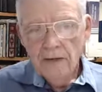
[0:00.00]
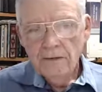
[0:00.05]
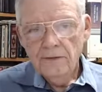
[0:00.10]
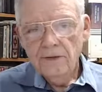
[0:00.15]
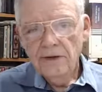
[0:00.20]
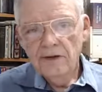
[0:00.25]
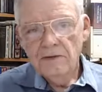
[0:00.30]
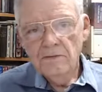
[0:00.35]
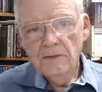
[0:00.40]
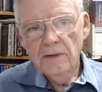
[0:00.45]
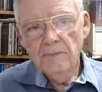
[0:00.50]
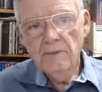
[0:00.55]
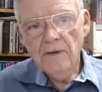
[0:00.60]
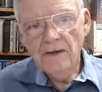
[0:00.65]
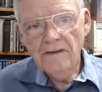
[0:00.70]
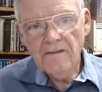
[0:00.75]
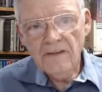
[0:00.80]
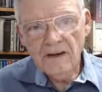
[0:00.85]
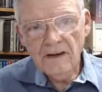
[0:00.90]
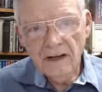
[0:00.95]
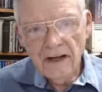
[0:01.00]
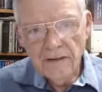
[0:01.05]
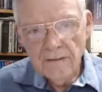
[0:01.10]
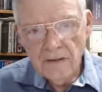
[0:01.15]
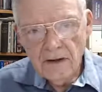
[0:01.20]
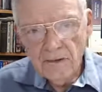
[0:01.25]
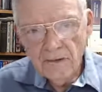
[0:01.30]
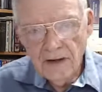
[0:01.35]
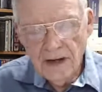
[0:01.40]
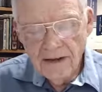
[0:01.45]
since people have
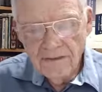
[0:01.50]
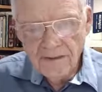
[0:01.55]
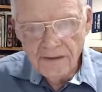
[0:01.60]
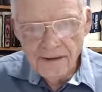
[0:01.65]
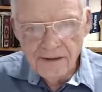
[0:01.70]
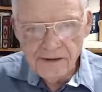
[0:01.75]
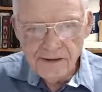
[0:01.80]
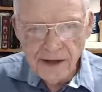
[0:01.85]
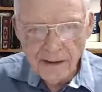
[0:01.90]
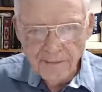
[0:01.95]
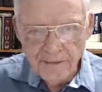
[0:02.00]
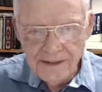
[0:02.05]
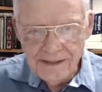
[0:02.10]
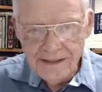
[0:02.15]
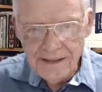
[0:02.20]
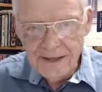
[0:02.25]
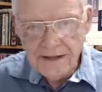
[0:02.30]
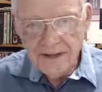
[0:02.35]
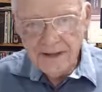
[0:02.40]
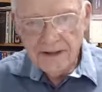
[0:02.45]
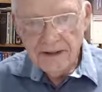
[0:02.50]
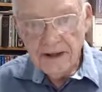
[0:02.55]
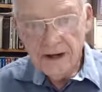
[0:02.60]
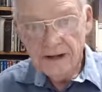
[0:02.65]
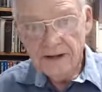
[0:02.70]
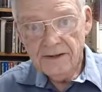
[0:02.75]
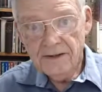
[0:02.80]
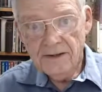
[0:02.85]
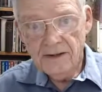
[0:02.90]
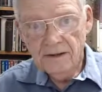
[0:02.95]
claimed that we have a discrepancy in the
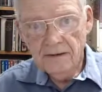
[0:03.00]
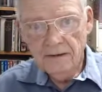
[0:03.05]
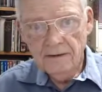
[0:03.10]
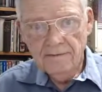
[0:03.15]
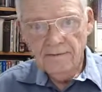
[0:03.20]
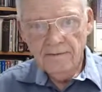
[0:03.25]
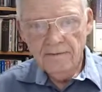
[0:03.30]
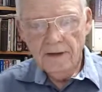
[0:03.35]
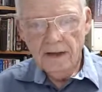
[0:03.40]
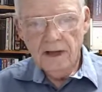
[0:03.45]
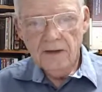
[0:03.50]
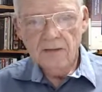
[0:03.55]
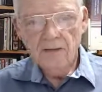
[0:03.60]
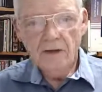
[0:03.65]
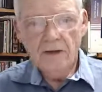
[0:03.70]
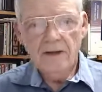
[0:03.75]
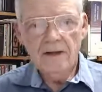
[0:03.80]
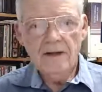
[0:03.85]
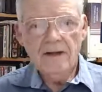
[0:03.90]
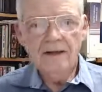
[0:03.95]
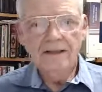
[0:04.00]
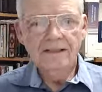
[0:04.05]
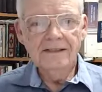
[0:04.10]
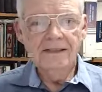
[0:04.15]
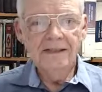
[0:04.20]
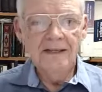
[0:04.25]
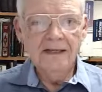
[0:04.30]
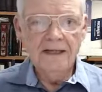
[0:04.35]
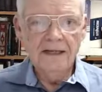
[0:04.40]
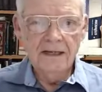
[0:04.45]
text, and that's one of the
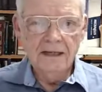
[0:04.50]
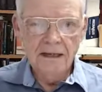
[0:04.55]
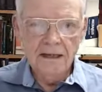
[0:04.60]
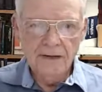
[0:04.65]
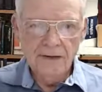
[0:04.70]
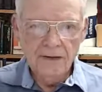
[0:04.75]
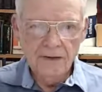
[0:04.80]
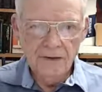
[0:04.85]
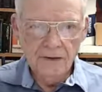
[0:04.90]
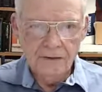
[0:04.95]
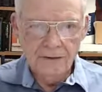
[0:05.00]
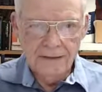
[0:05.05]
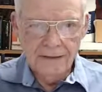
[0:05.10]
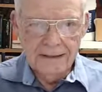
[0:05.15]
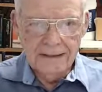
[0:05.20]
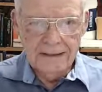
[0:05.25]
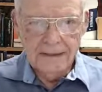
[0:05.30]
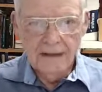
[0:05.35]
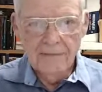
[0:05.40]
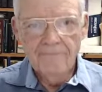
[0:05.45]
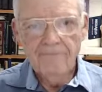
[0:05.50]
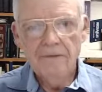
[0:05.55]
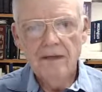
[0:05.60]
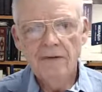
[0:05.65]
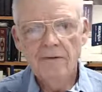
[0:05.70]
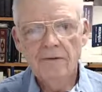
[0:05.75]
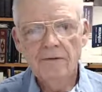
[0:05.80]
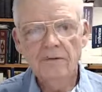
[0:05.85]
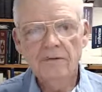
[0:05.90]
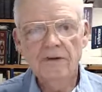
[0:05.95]
things that I like to
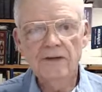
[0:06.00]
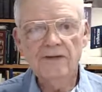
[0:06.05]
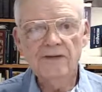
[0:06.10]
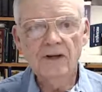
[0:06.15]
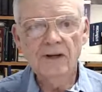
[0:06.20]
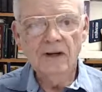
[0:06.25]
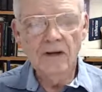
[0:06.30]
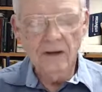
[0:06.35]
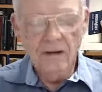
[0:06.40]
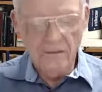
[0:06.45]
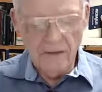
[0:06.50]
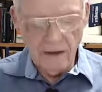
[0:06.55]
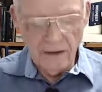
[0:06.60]
resolve,